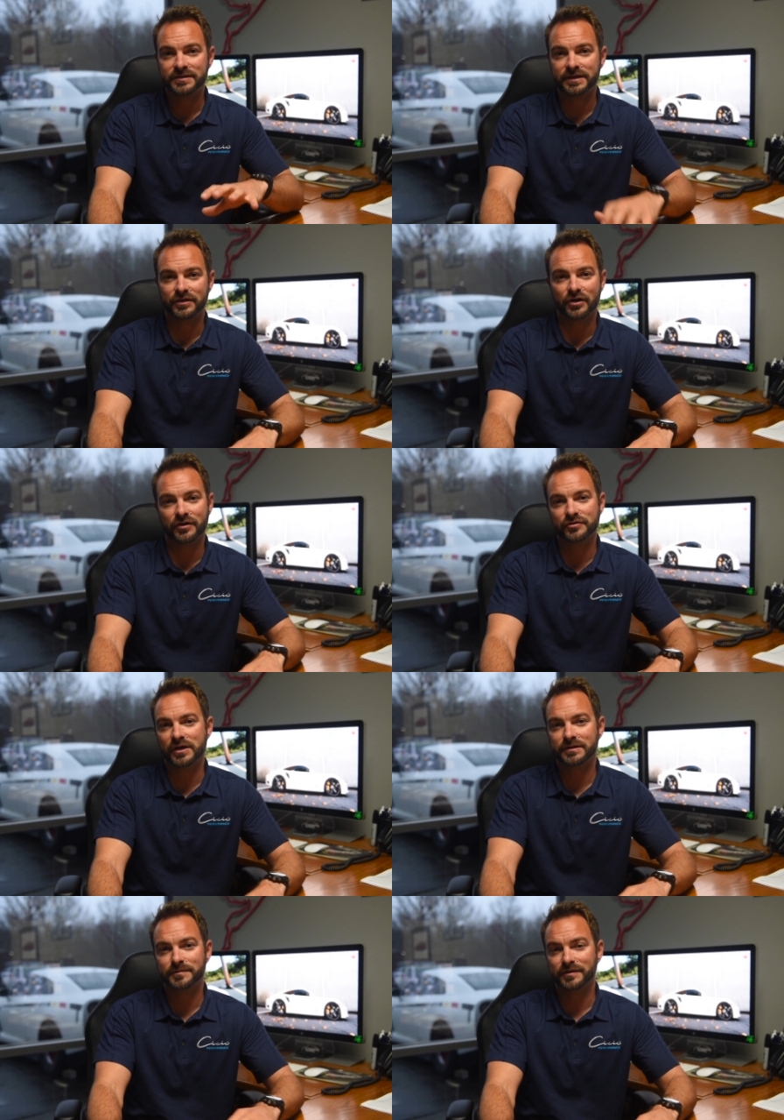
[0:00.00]
He had gone to the
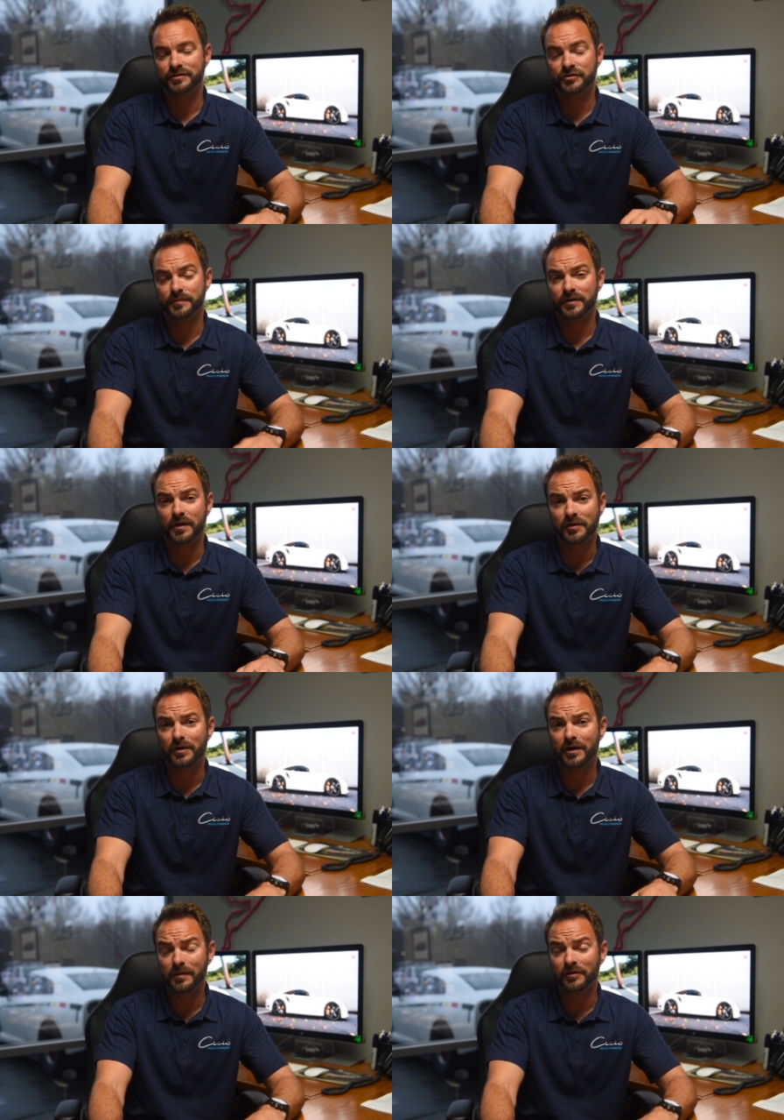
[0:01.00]
drag strip a
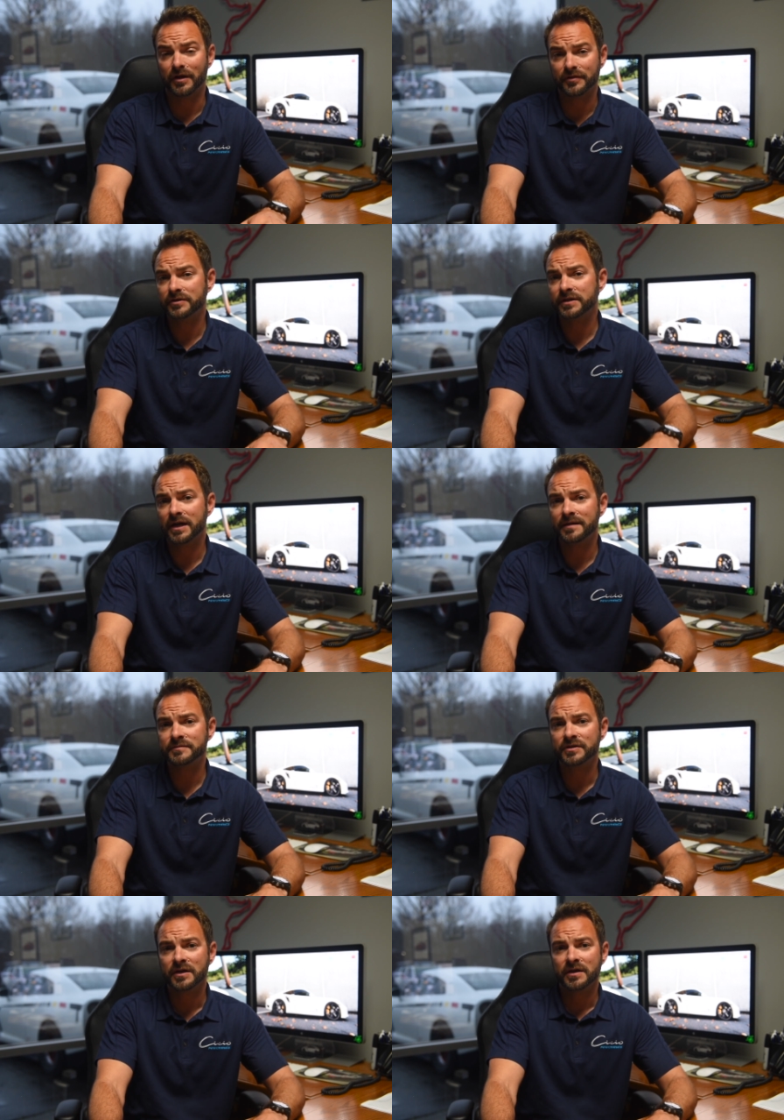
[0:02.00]
couple other
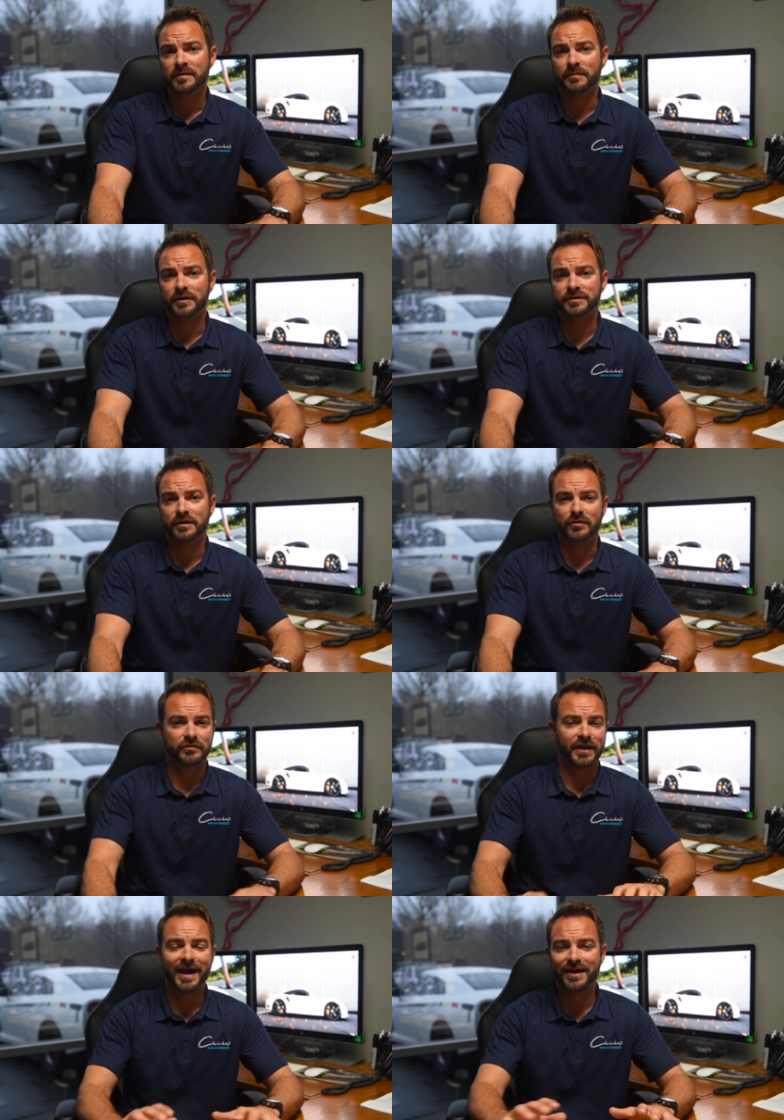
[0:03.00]
times, but
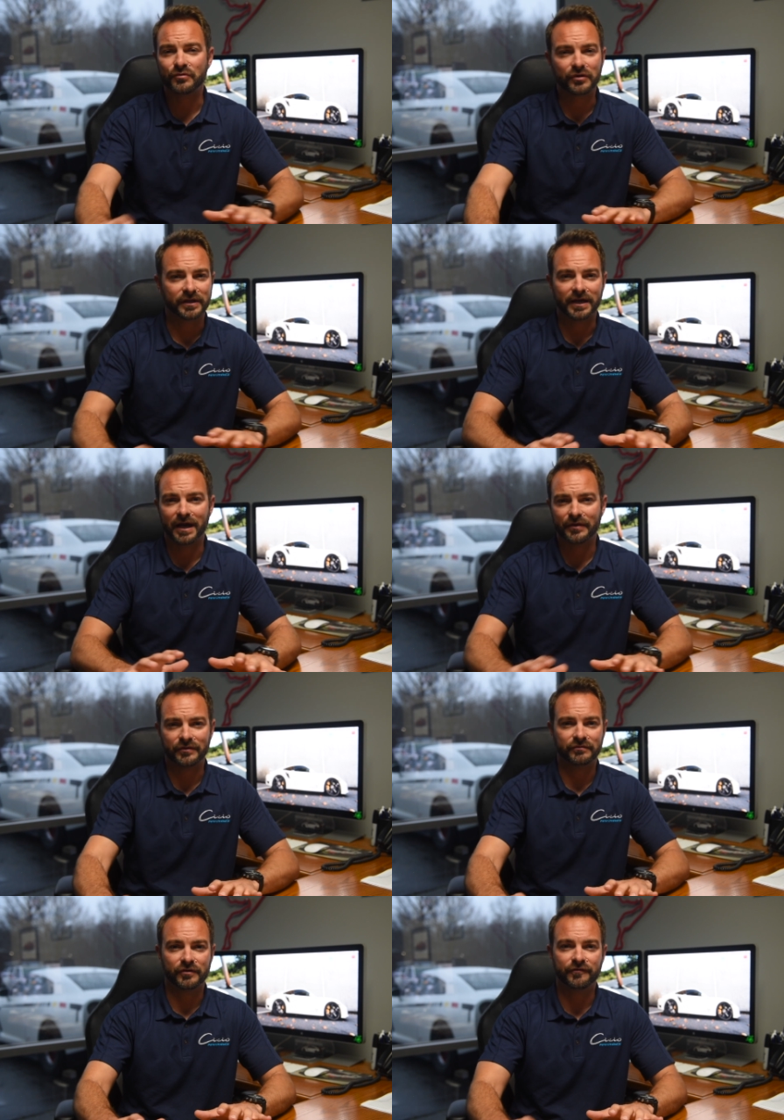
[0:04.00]
hadn't really
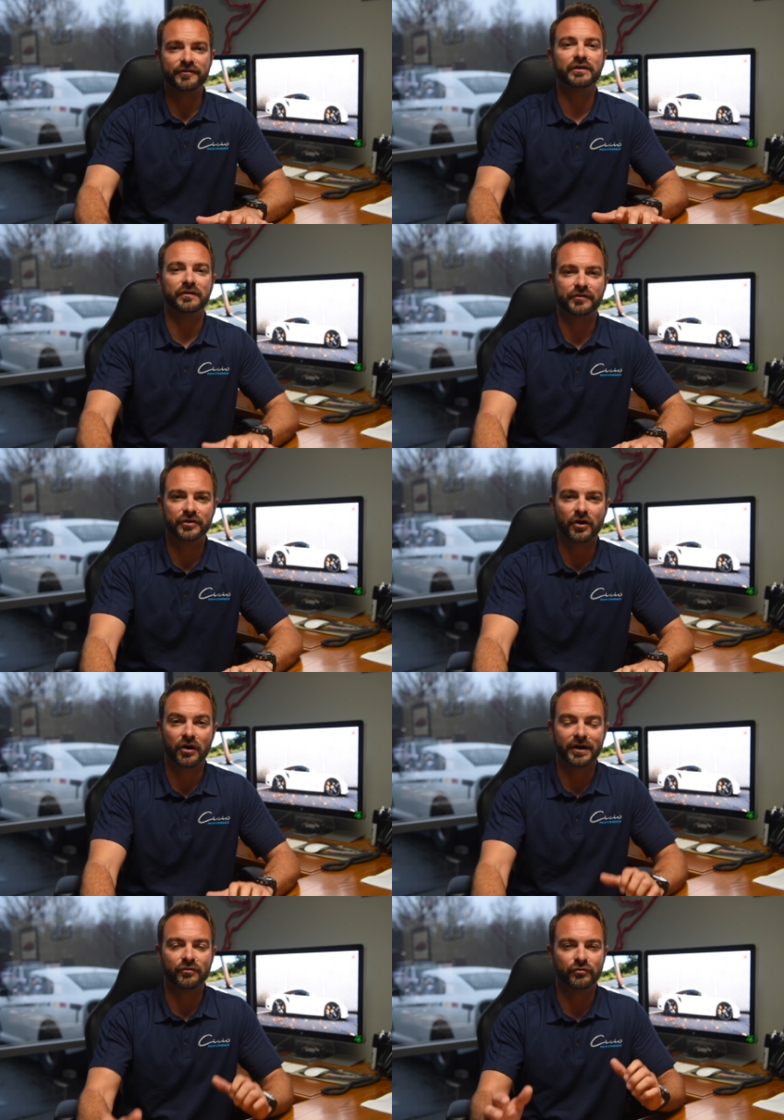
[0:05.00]
gotten the feel of the
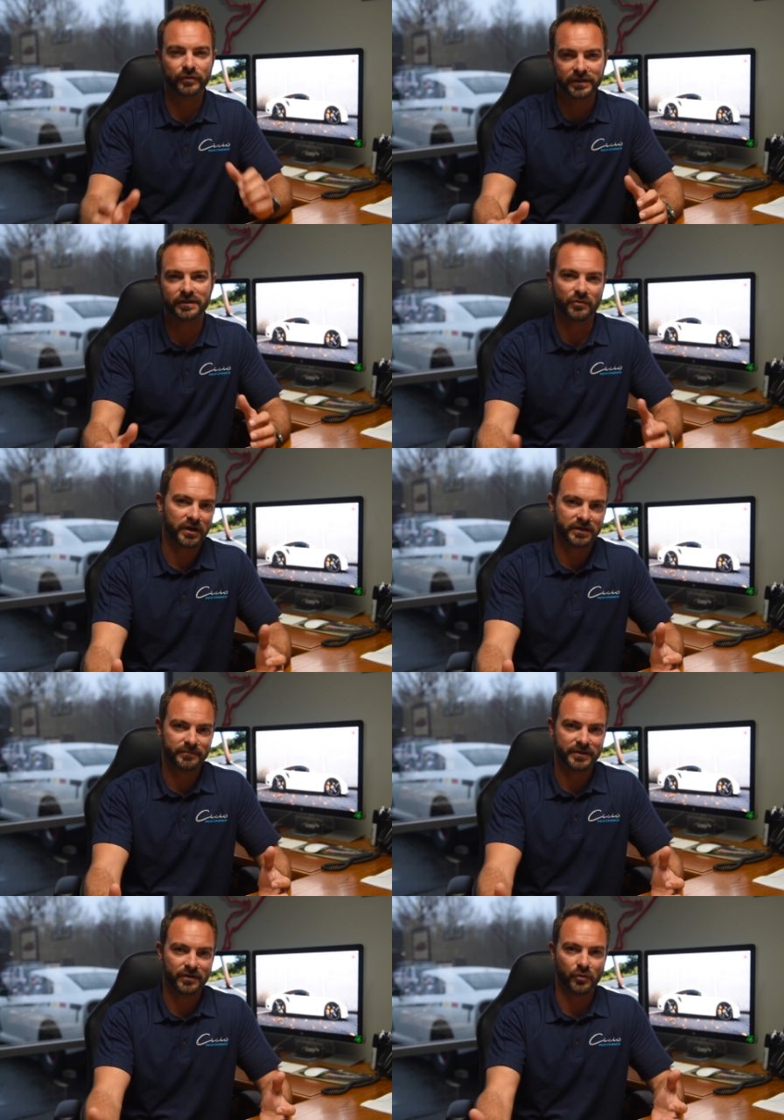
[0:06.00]
car and really wanted to
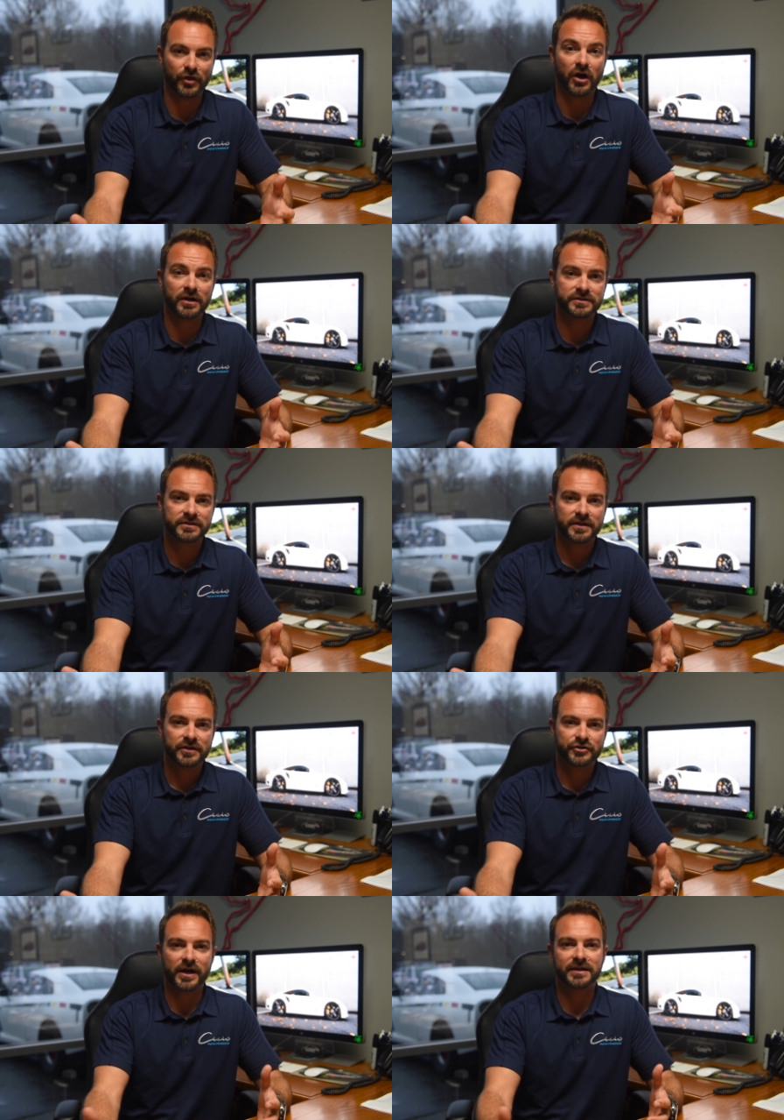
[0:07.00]
be there with us
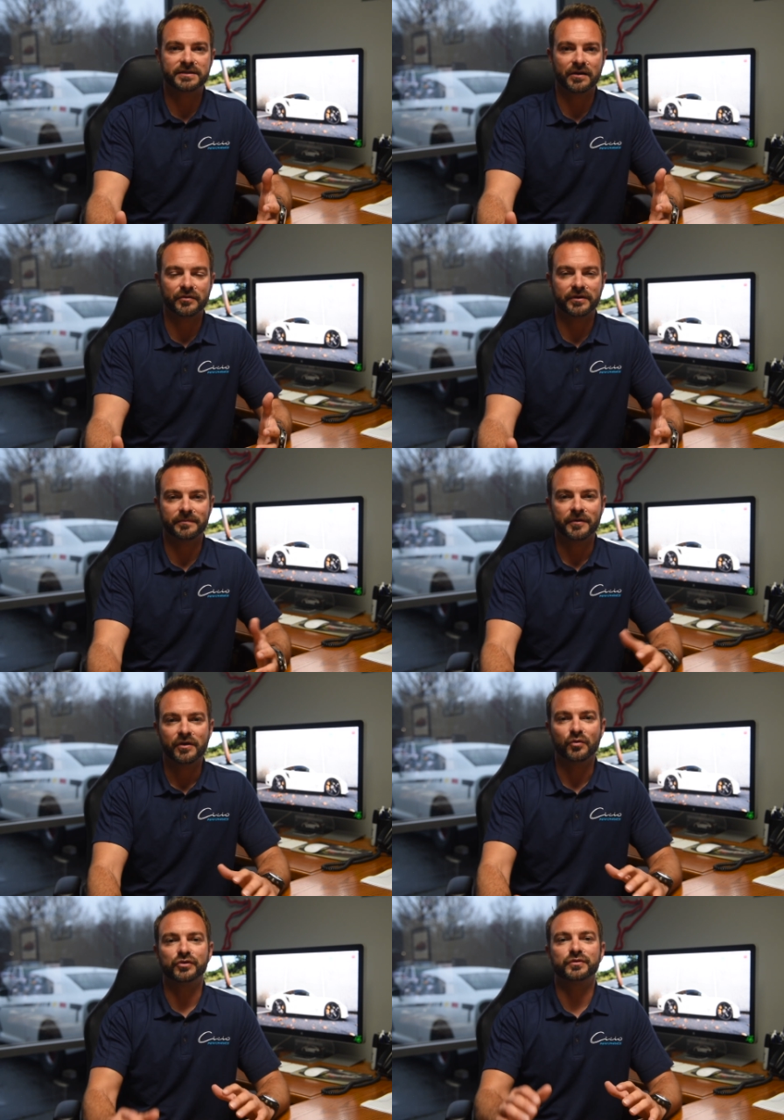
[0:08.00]
trackside with him,
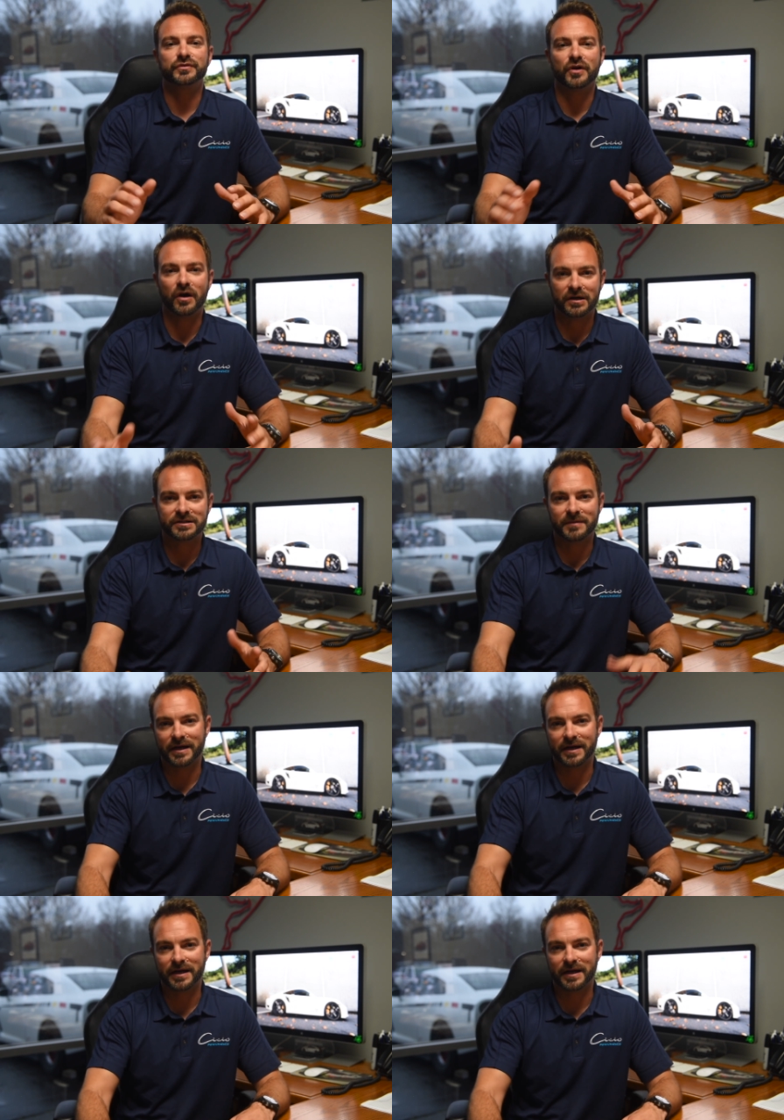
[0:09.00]
which was awesome.